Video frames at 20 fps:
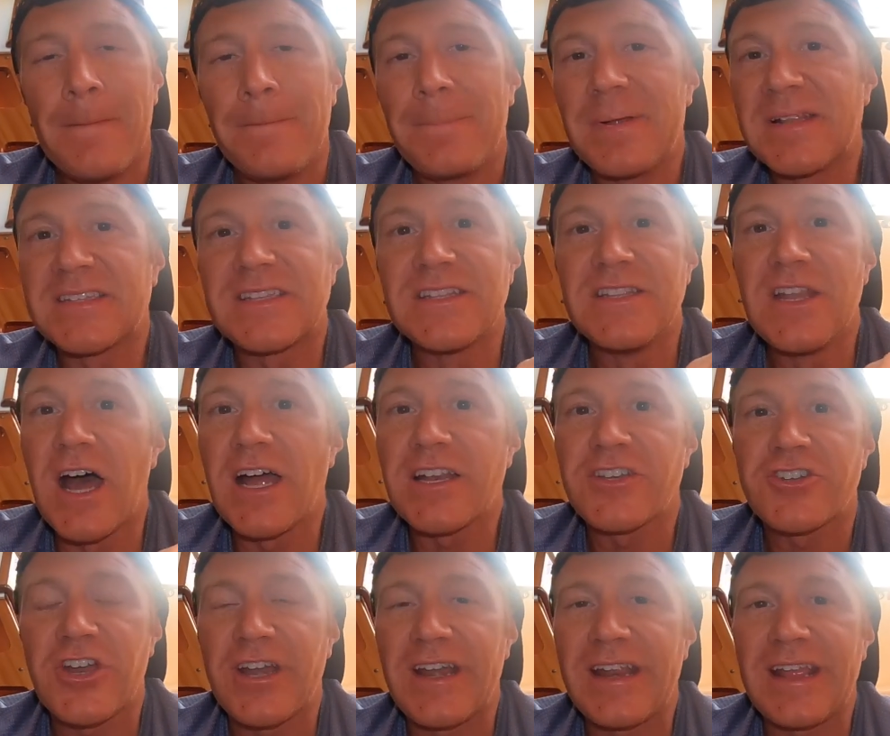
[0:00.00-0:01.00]
but it's not
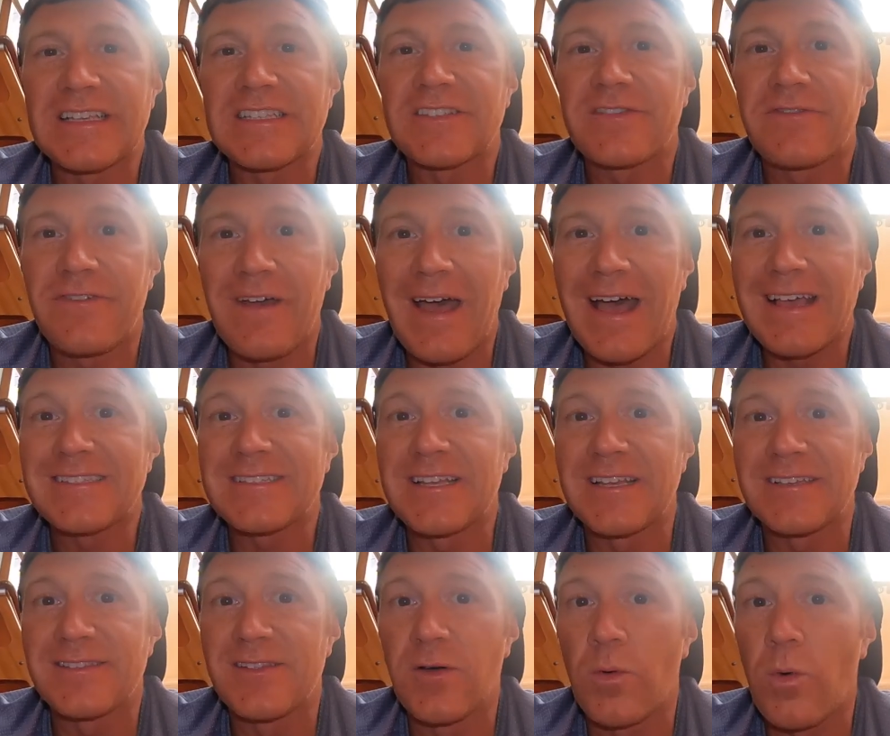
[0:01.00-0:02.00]
draining as fast
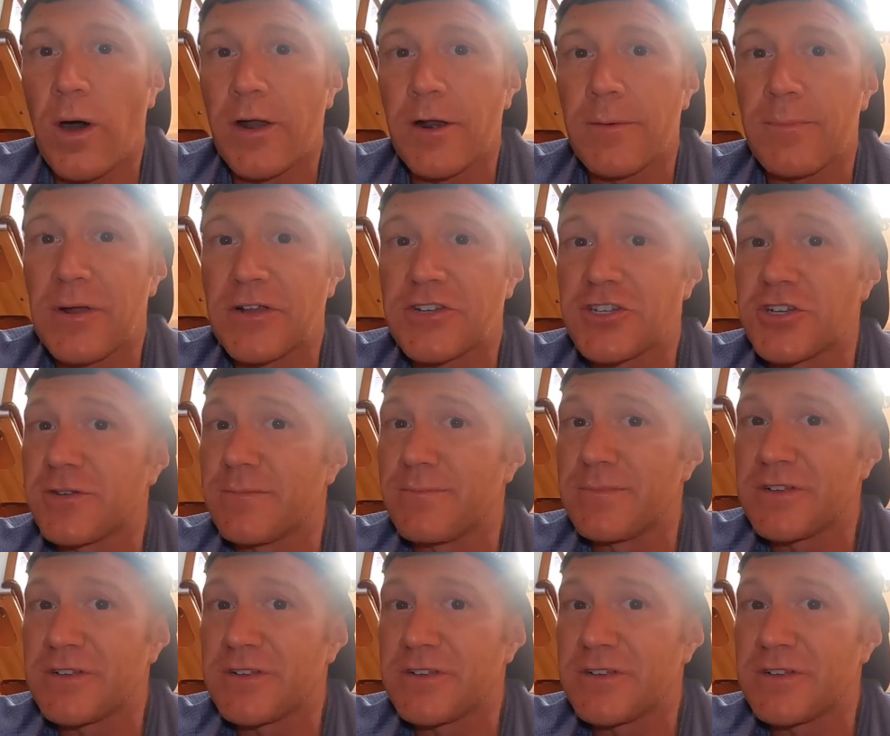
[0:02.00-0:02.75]
as the water pressure